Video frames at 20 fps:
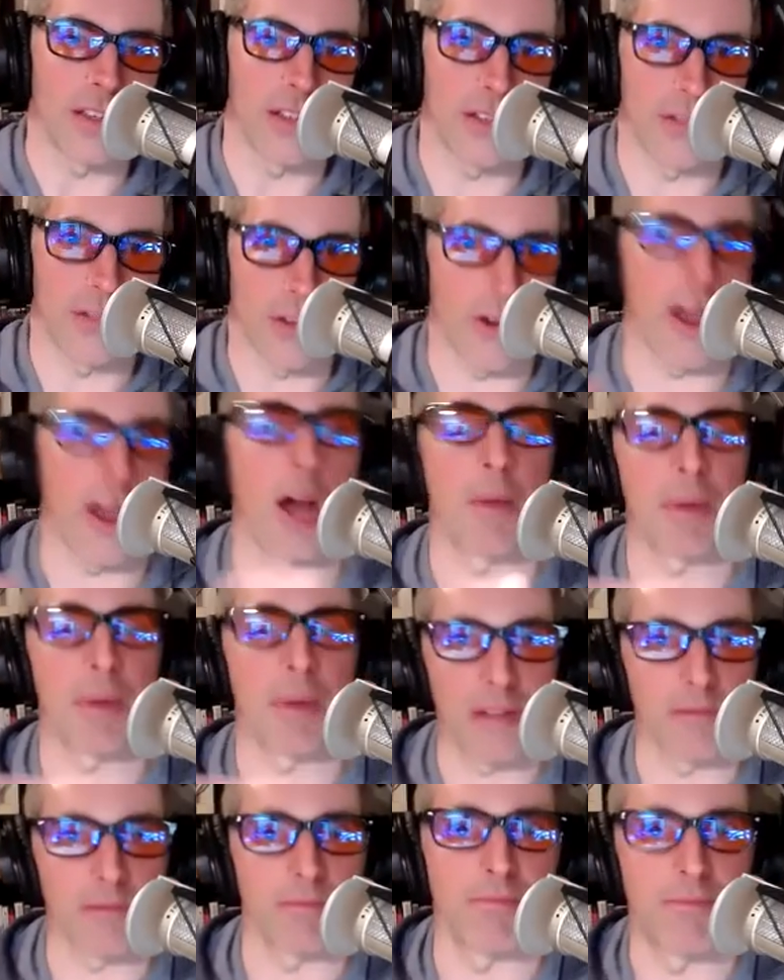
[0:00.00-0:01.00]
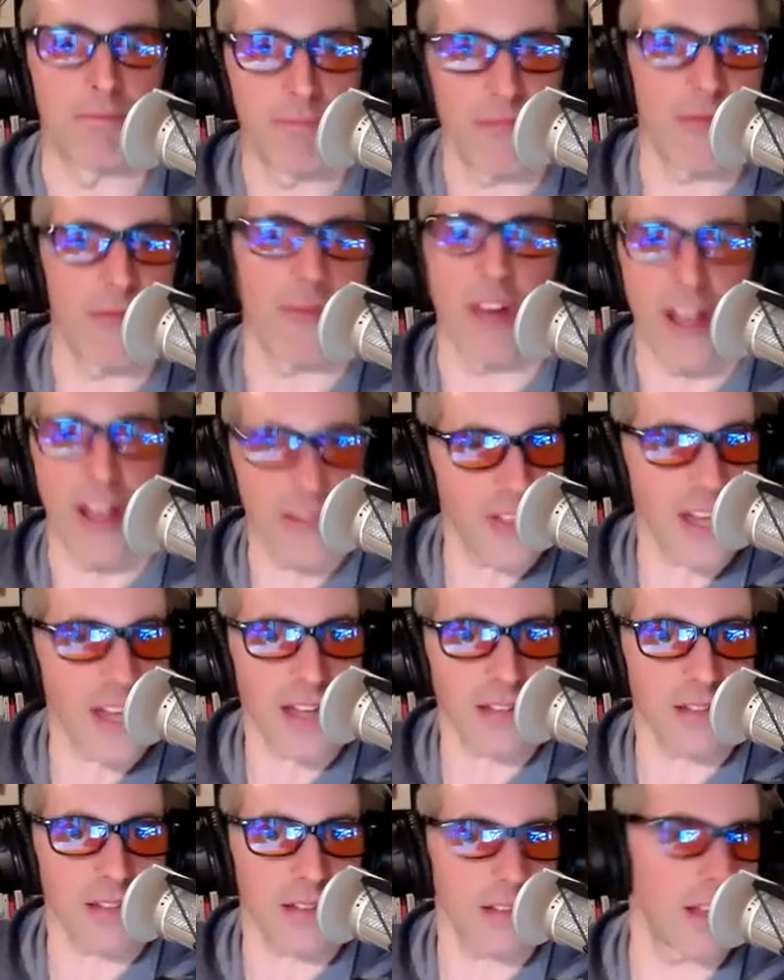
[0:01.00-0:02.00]
you're helping fight
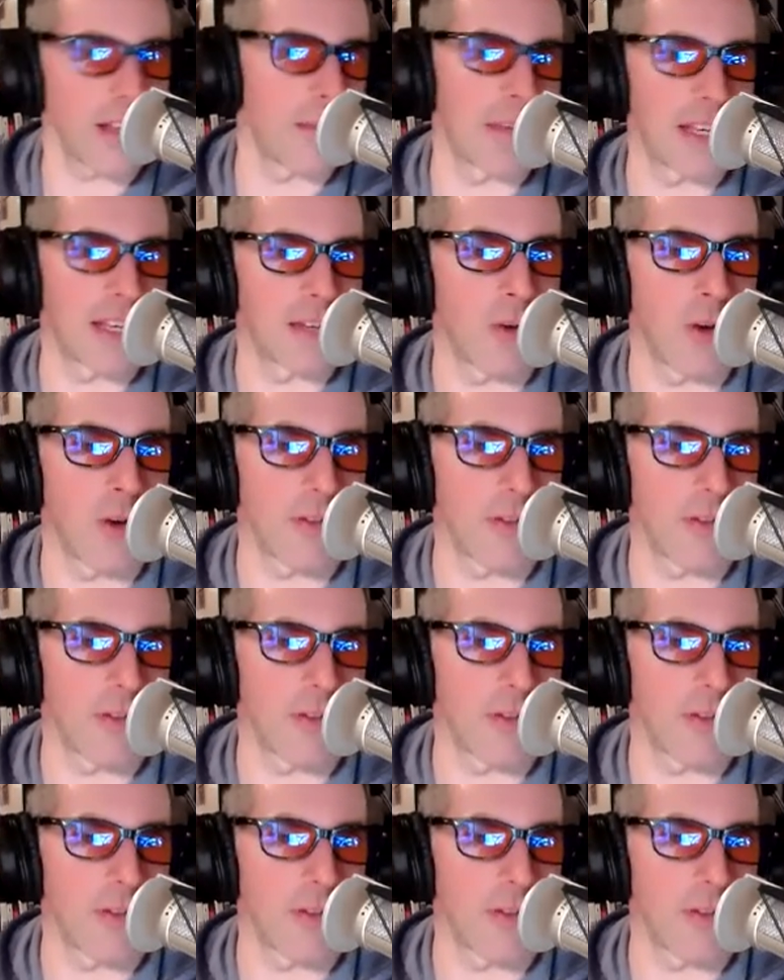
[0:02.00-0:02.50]
that. I mean, or,